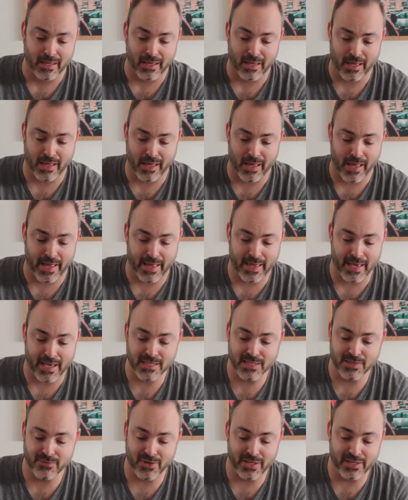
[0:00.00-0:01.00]
I
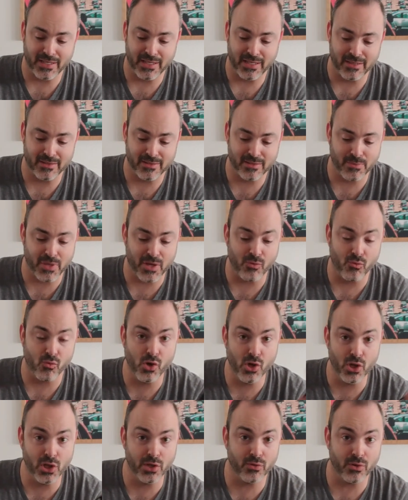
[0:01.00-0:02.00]
guess if I needed to be
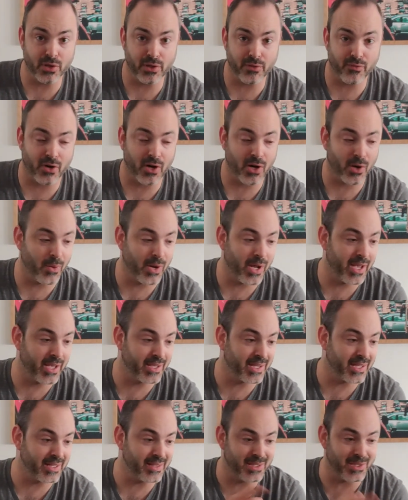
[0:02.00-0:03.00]
really, really far away
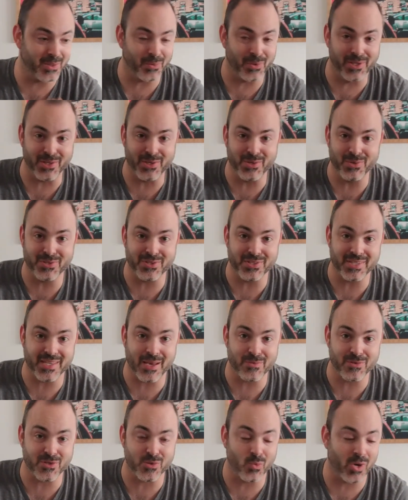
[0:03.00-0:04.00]
and I didn't want to use the
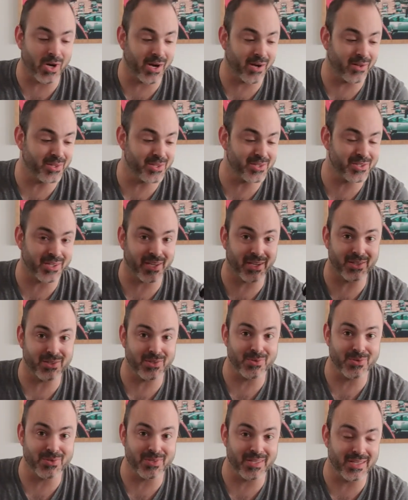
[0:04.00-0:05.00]
Samsung wireless, I could
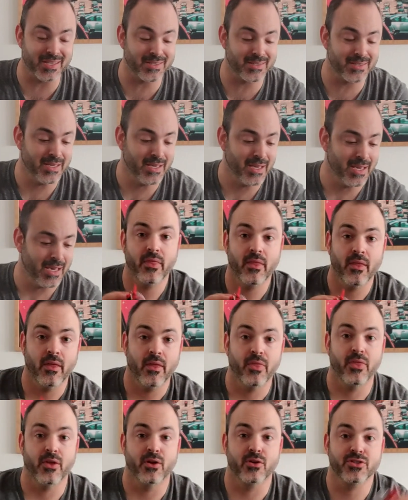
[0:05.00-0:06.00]
use these.
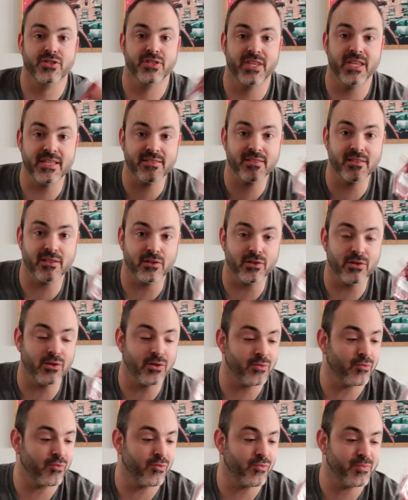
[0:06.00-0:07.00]
There's these
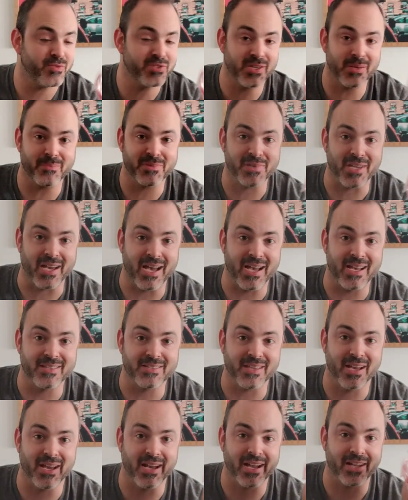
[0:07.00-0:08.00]
little zip
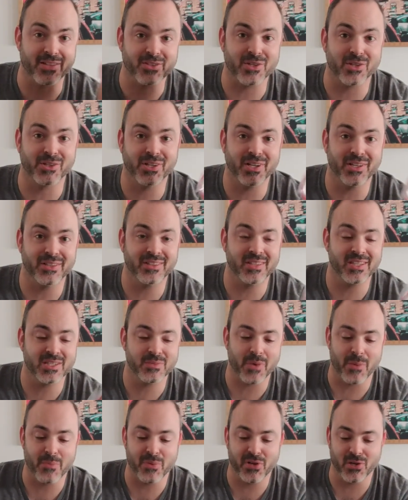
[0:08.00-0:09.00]
ties. I got turned on to these
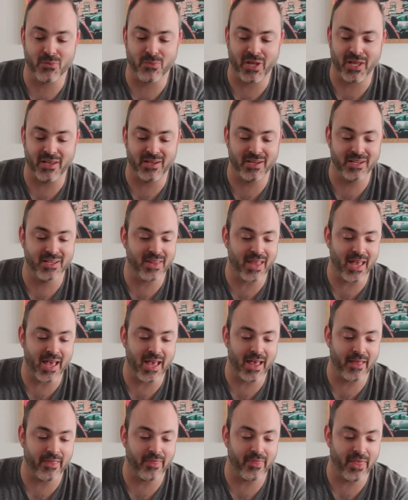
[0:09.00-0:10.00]
by Peter McKinnon,
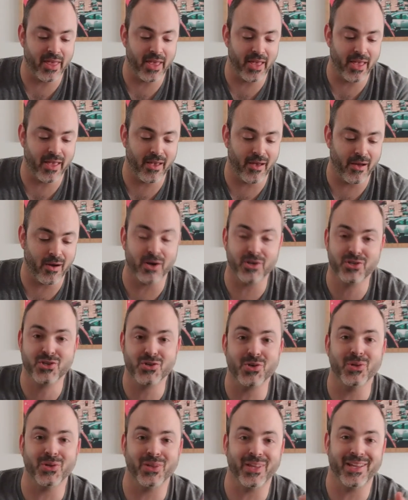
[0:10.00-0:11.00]
and they are
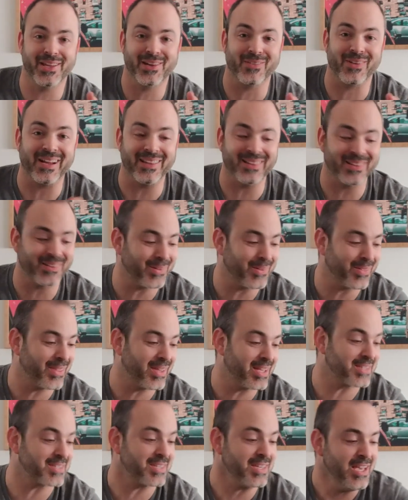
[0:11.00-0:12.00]
truly great little
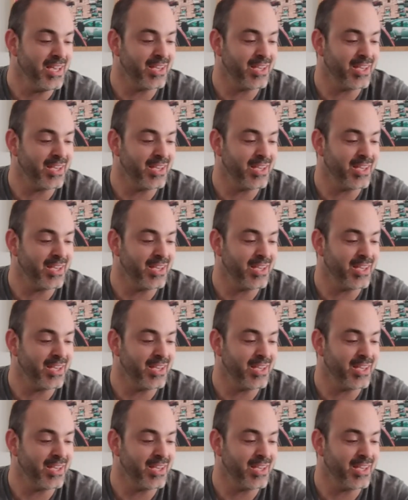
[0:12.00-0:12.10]
things.